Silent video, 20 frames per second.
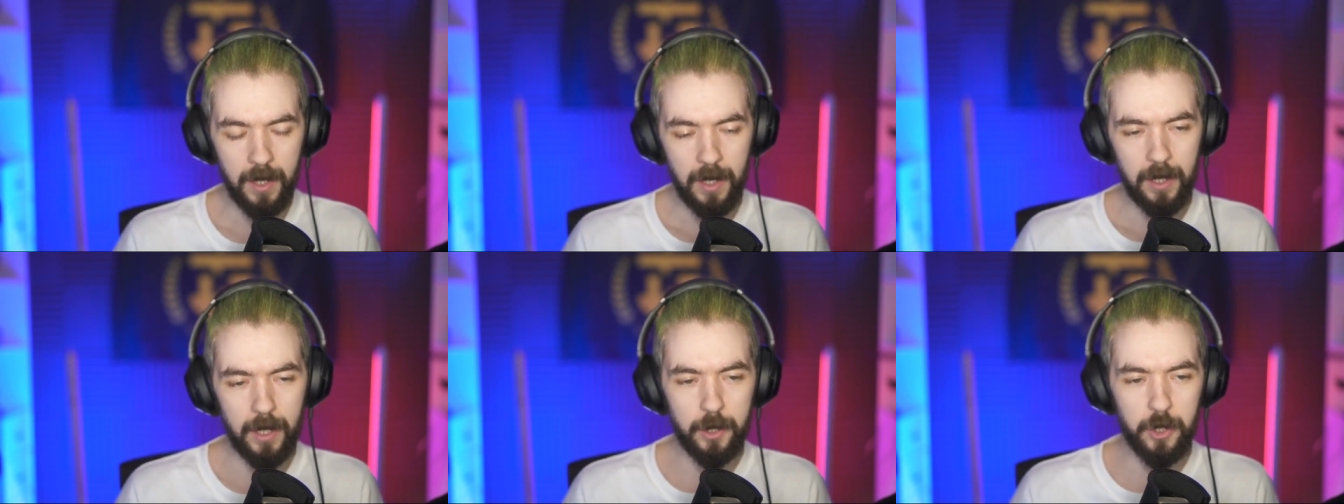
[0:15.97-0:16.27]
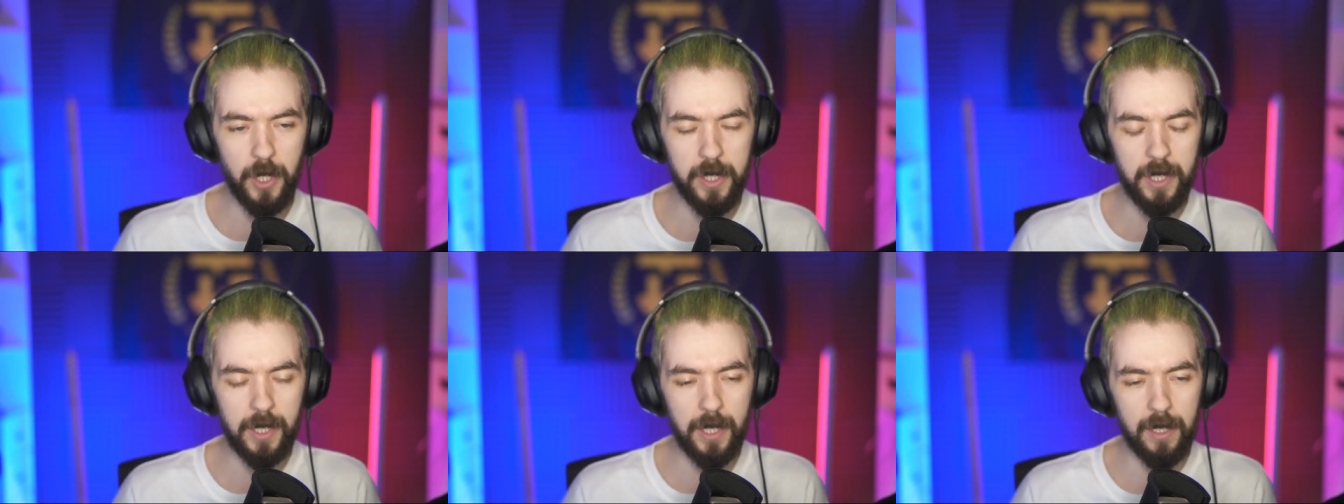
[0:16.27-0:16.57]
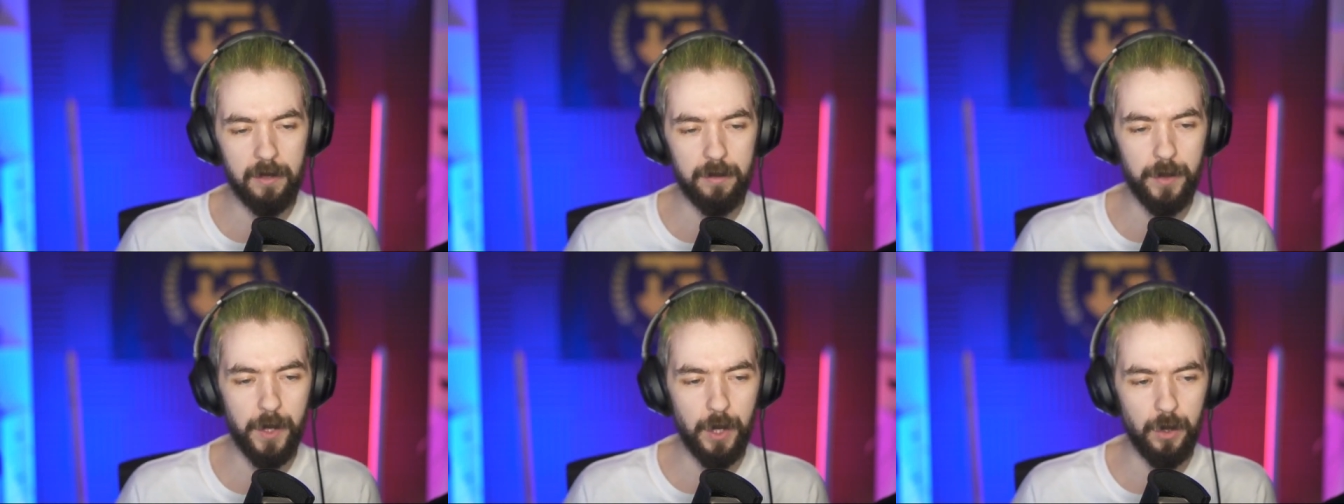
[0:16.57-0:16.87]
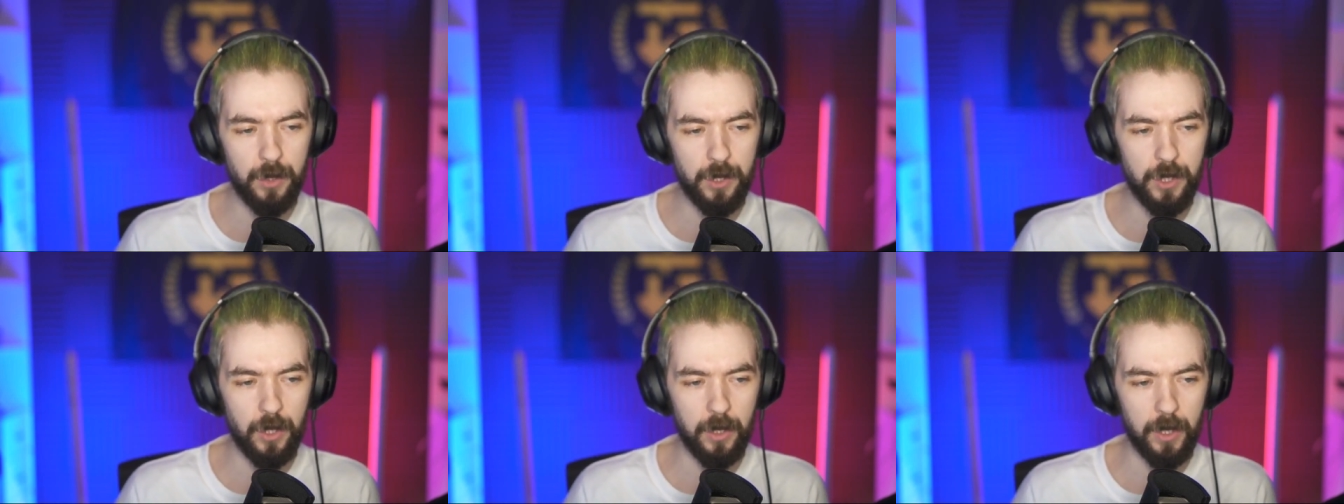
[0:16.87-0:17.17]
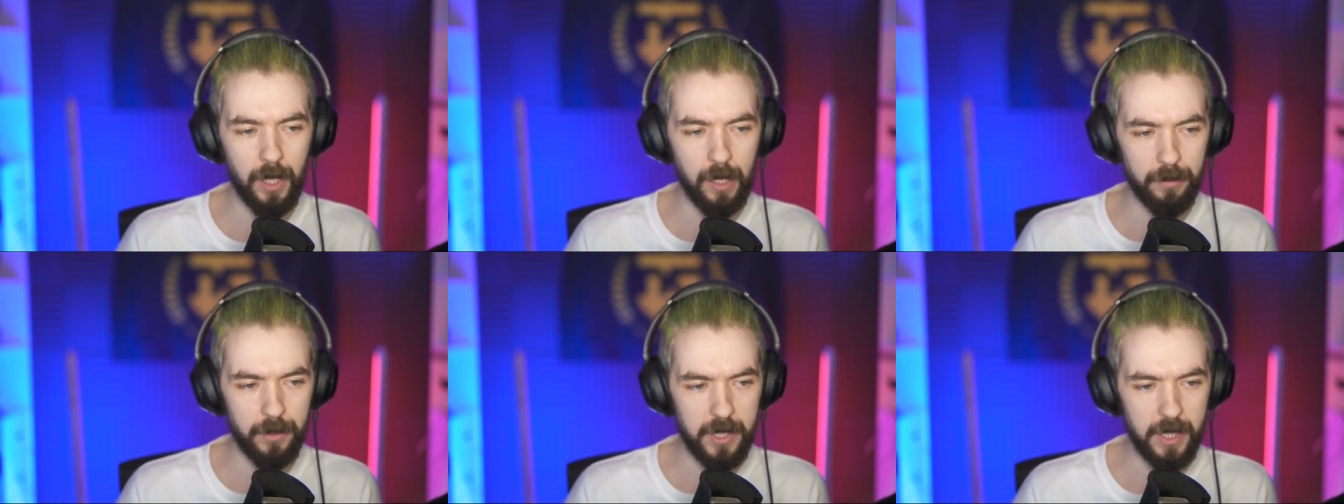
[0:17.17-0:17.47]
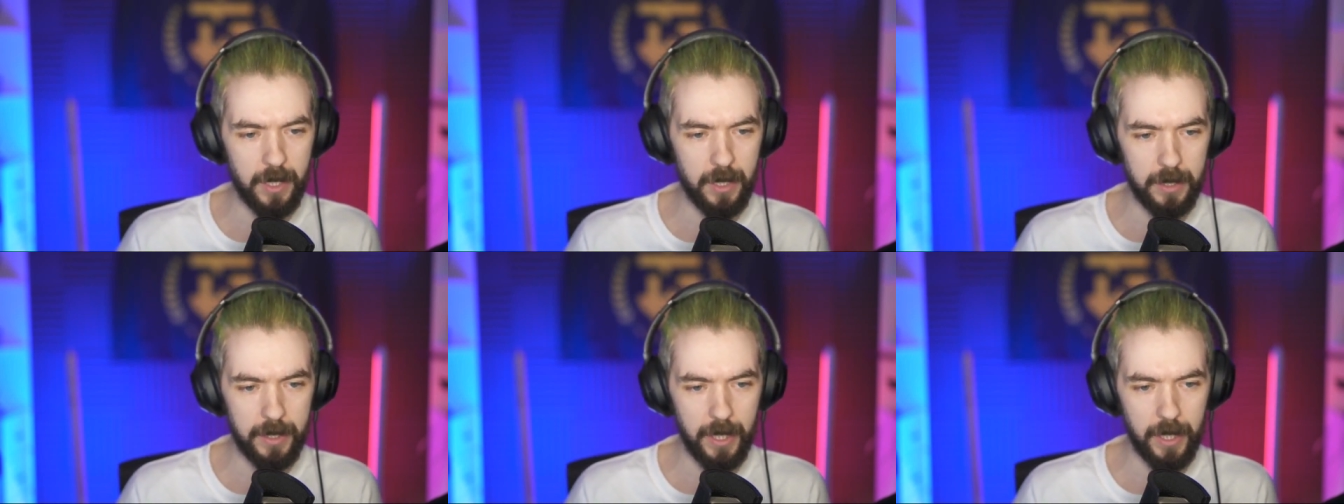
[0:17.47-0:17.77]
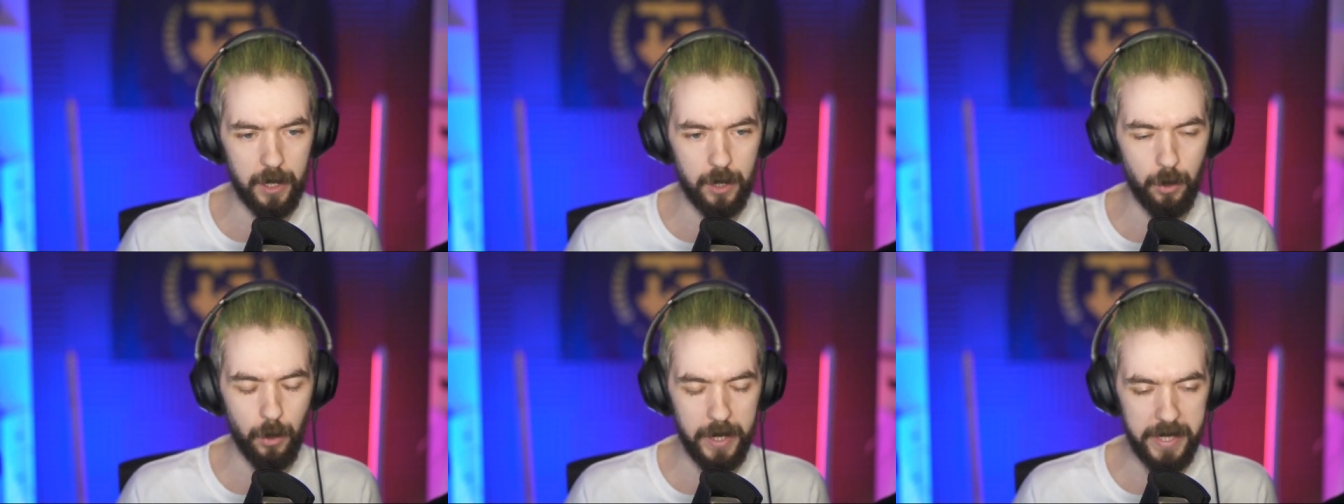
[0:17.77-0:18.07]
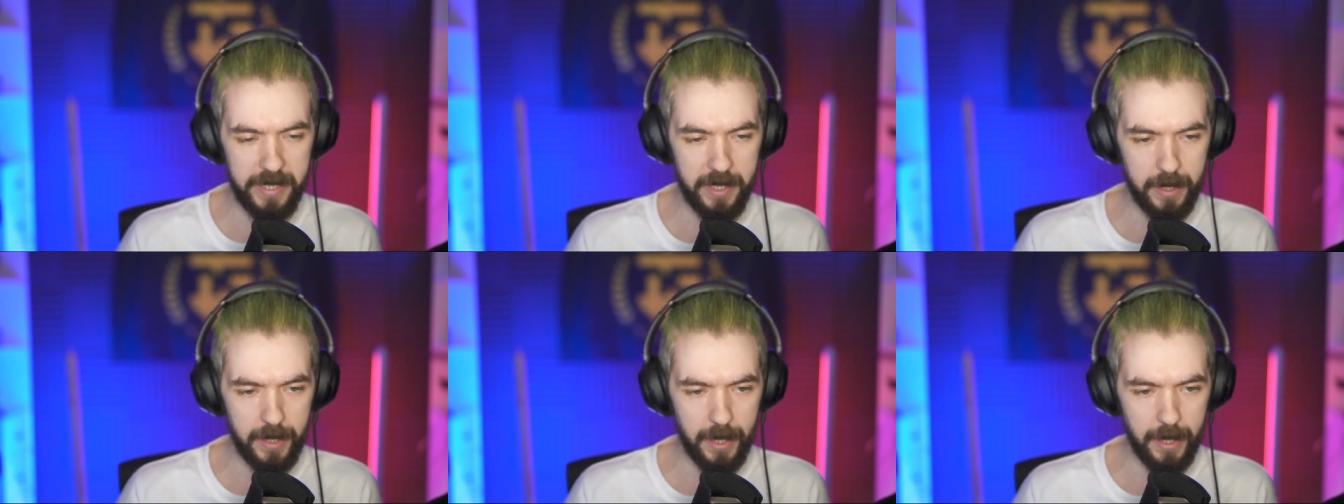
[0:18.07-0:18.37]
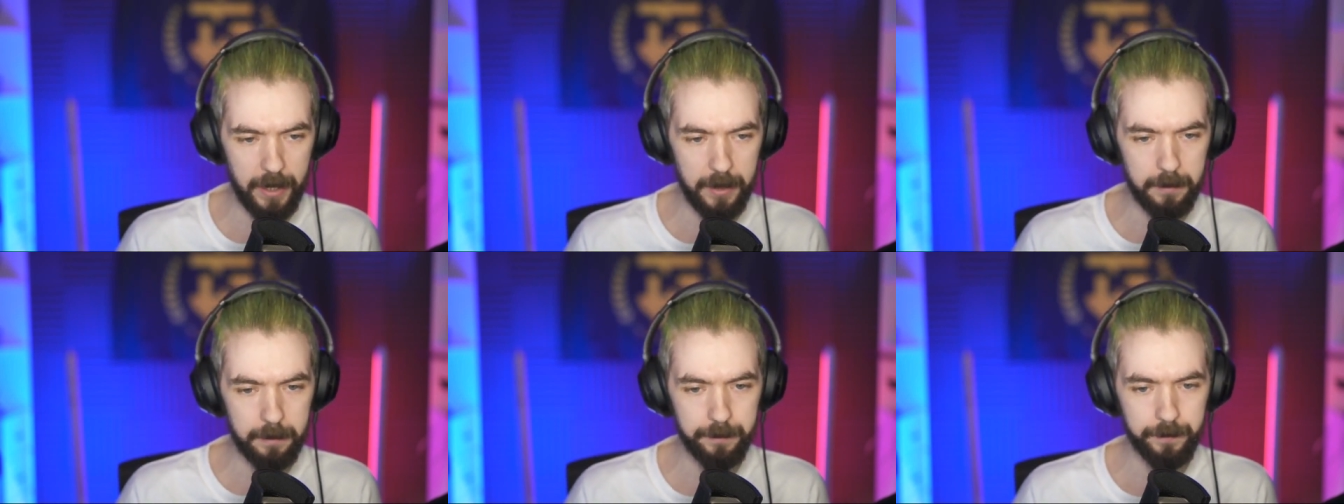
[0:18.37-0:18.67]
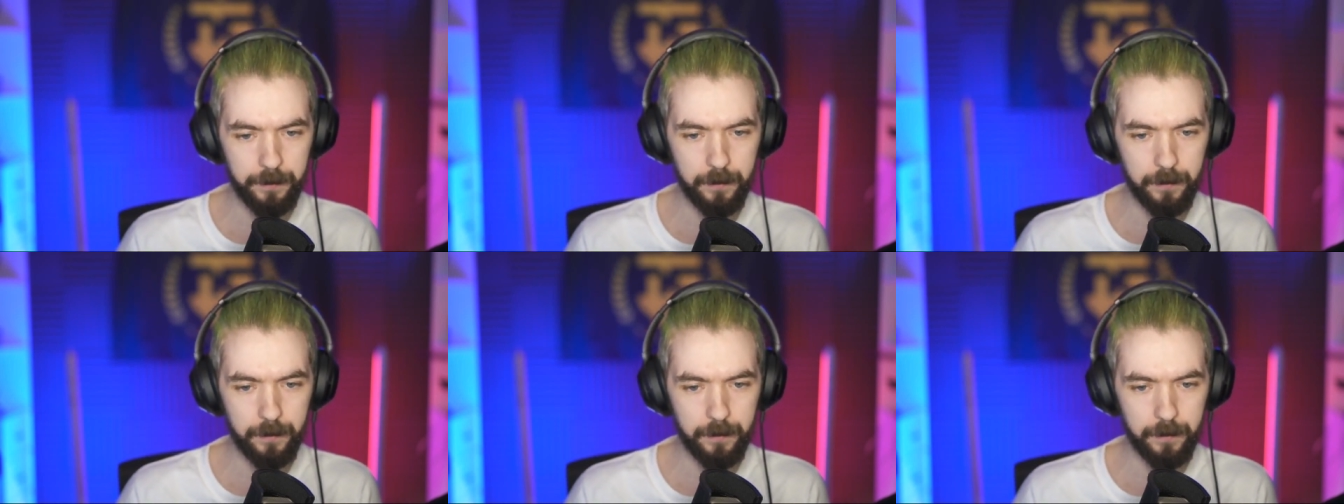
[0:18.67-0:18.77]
Like trying to get videos done every single day, twice a day.